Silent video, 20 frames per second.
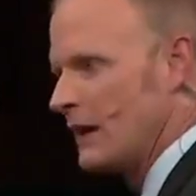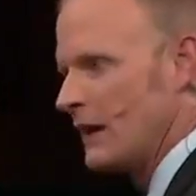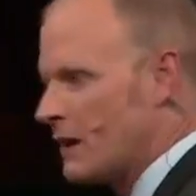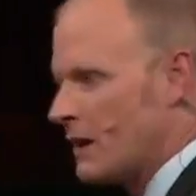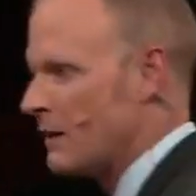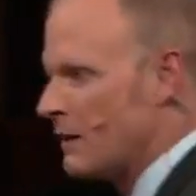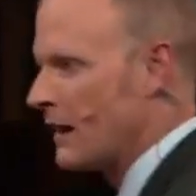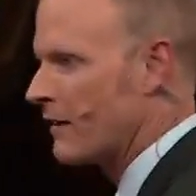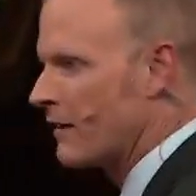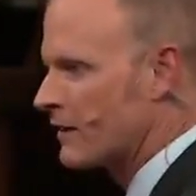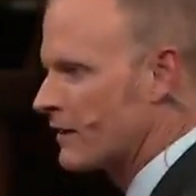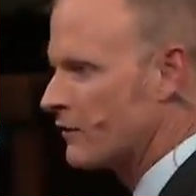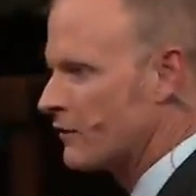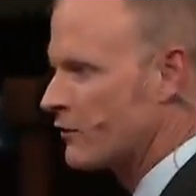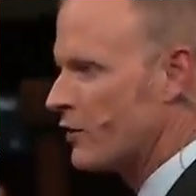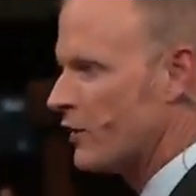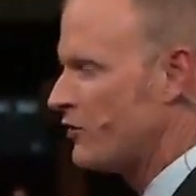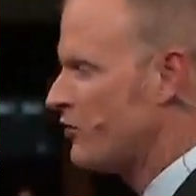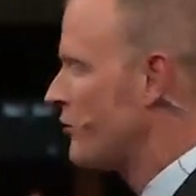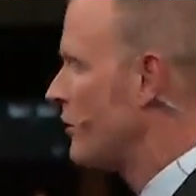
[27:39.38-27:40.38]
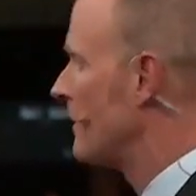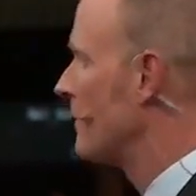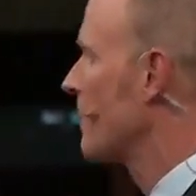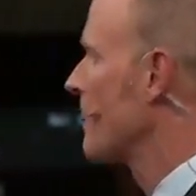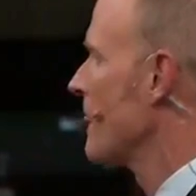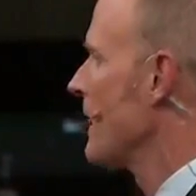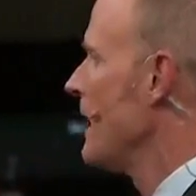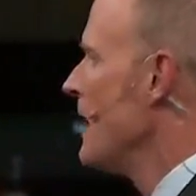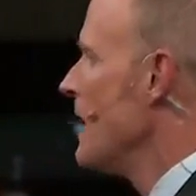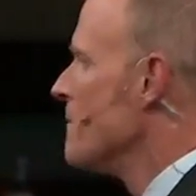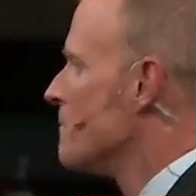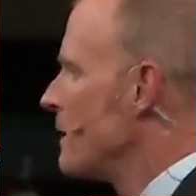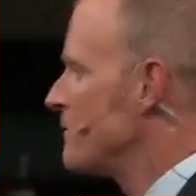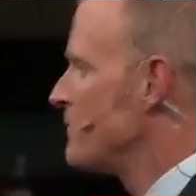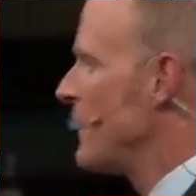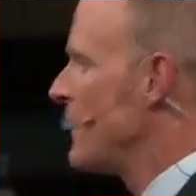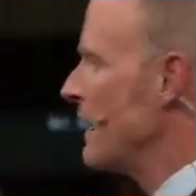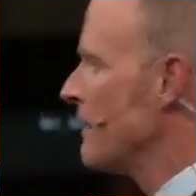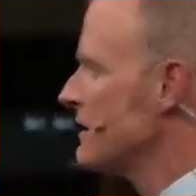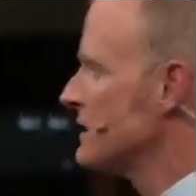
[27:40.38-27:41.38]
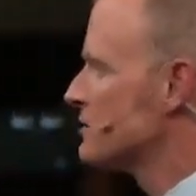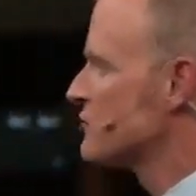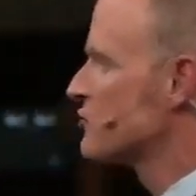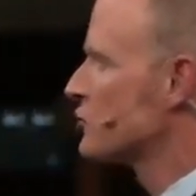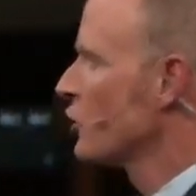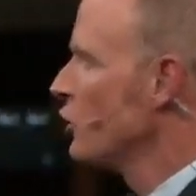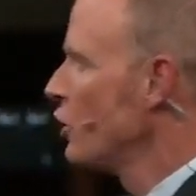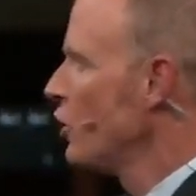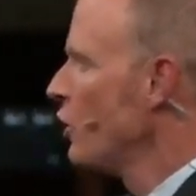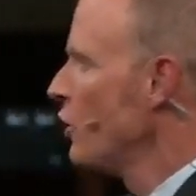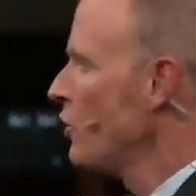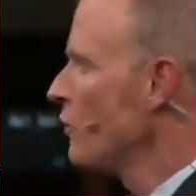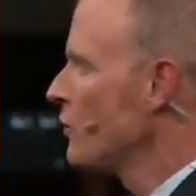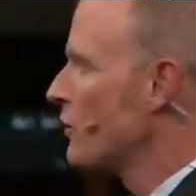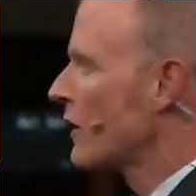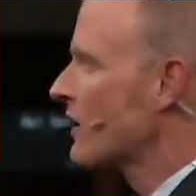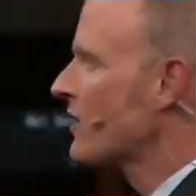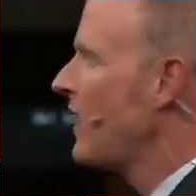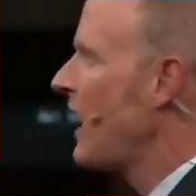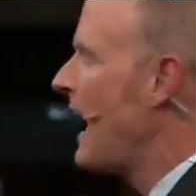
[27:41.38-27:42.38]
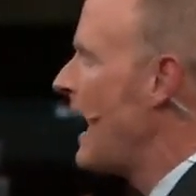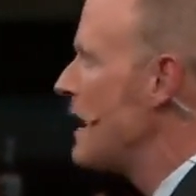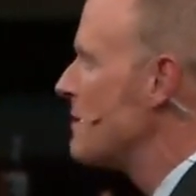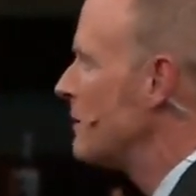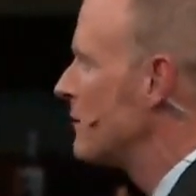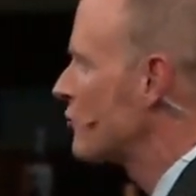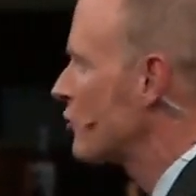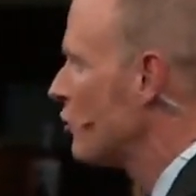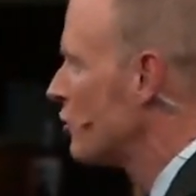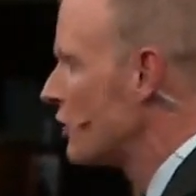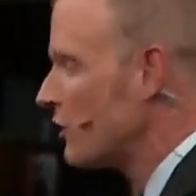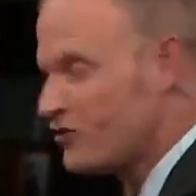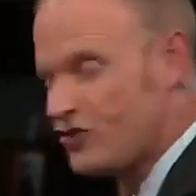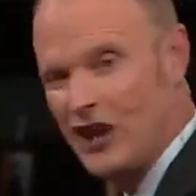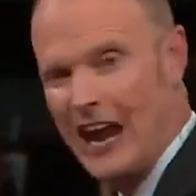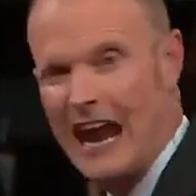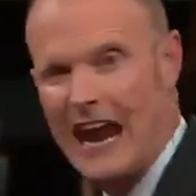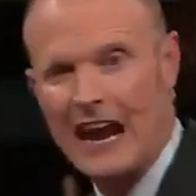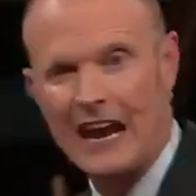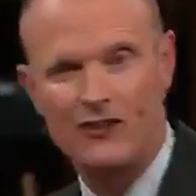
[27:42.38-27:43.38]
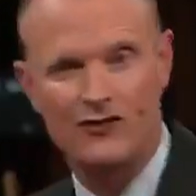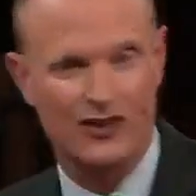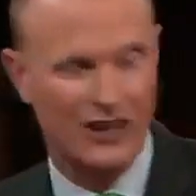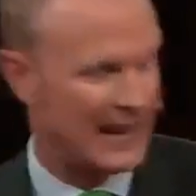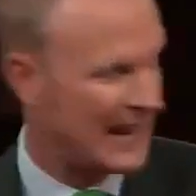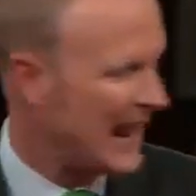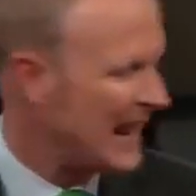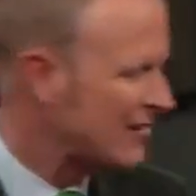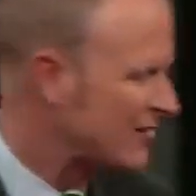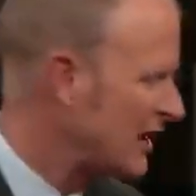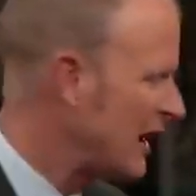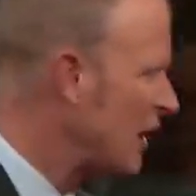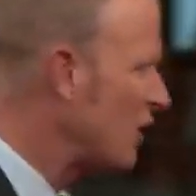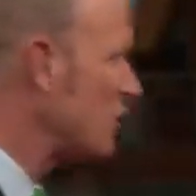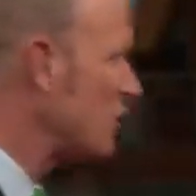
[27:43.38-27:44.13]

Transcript: an American Christian. But very soon the climate's going to change. Can I tell